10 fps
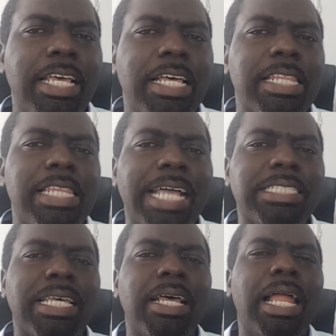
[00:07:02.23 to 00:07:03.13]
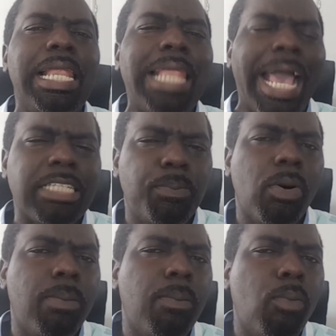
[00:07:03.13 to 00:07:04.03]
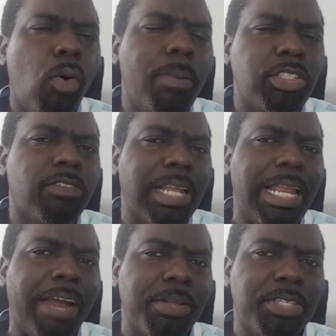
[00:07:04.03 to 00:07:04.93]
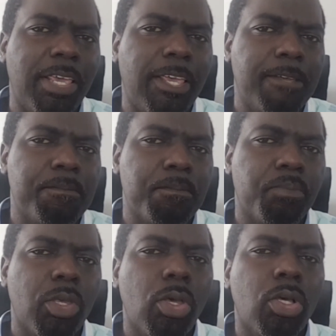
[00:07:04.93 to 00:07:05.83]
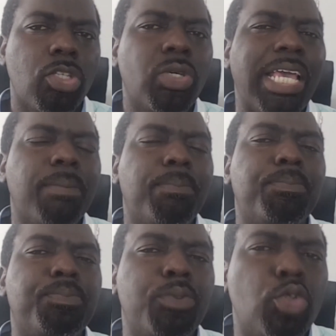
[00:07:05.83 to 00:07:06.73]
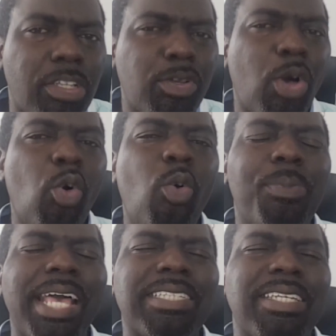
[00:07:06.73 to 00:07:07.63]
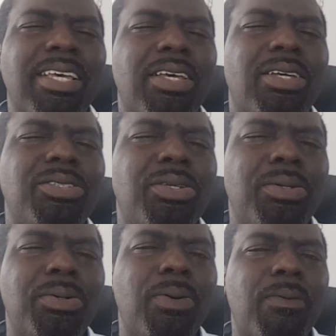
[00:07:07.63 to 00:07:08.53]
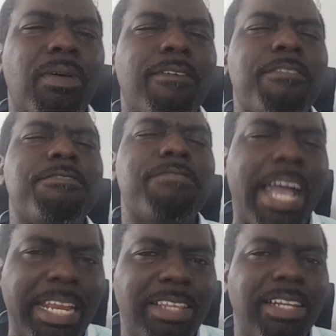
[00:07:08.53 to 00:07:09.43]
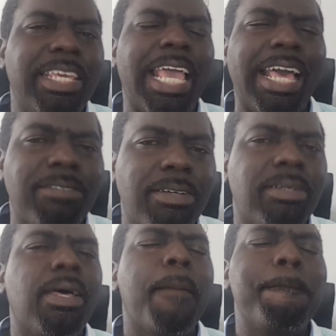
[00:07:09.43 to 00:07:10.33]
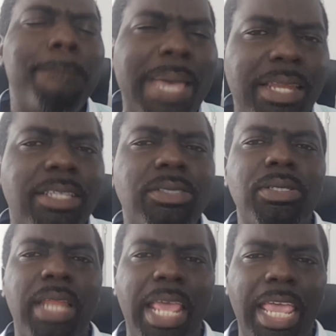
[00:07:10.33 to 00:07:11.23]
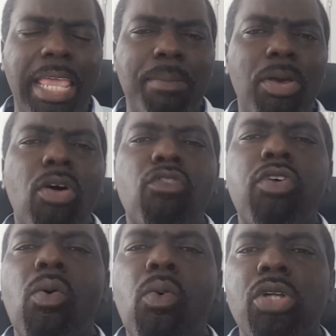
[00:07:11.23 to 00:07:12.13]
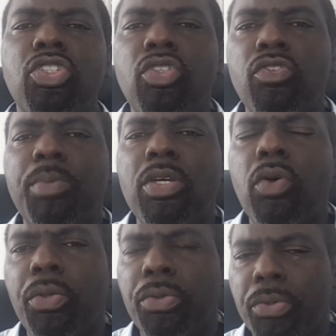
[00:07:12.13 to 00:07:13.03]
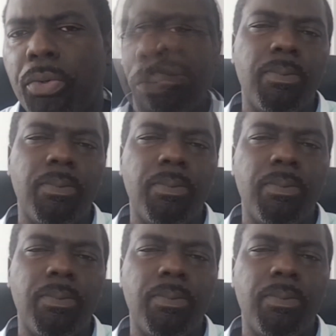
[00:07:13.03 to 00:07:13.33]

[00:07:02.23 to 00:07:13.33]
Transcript: that light bulb moment of clarity. You get a boost of hope that you finally have a medical name for what you've been going through.